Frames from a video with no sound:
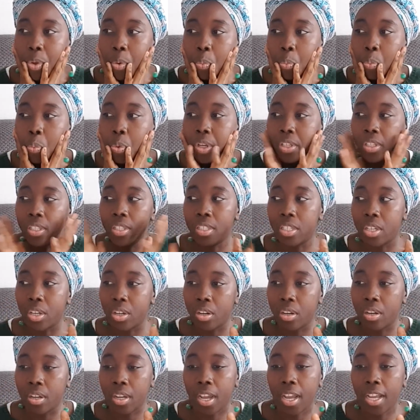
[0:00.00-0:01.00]

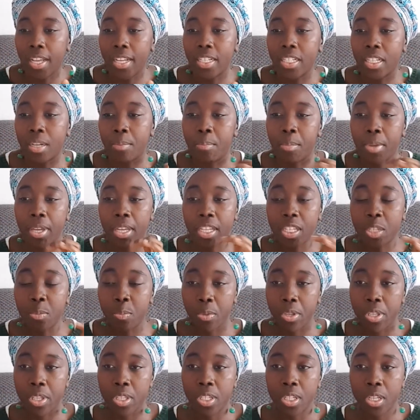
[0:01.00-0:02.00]
wonder and
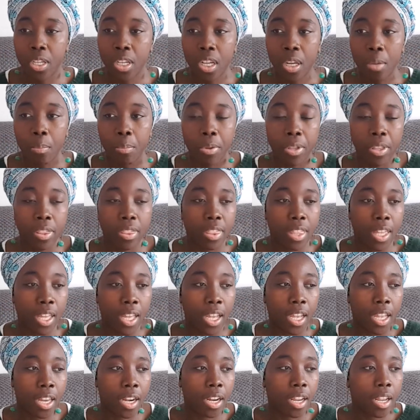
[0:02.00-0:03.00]
amazement, but
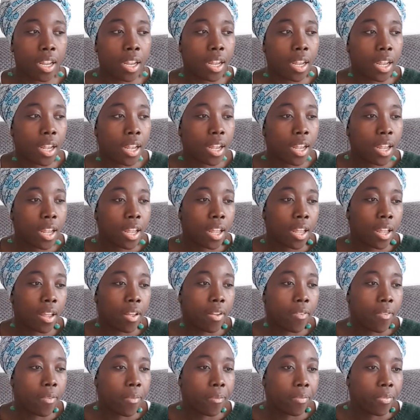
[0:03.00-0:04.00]
then
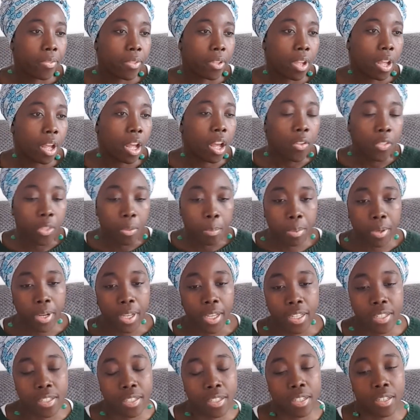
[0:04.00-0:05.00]
other
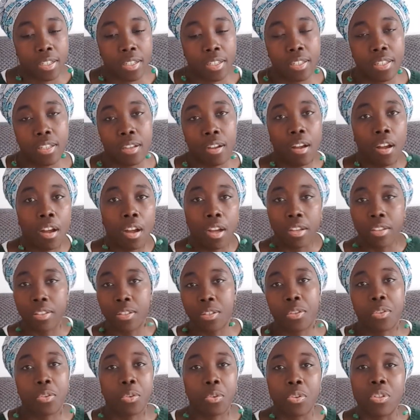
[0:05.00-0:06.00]
places aren't
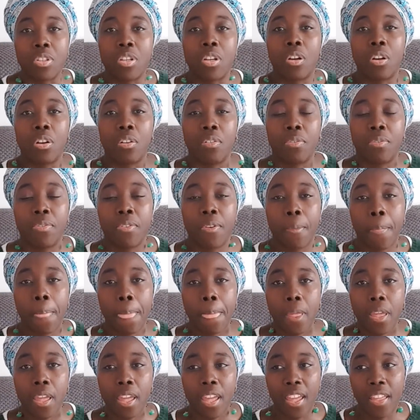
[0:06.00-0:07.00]
thought of
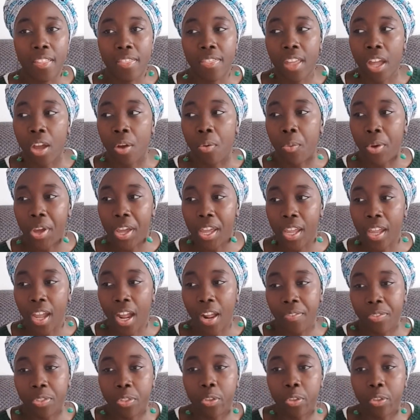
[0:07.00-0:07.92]
in that way. And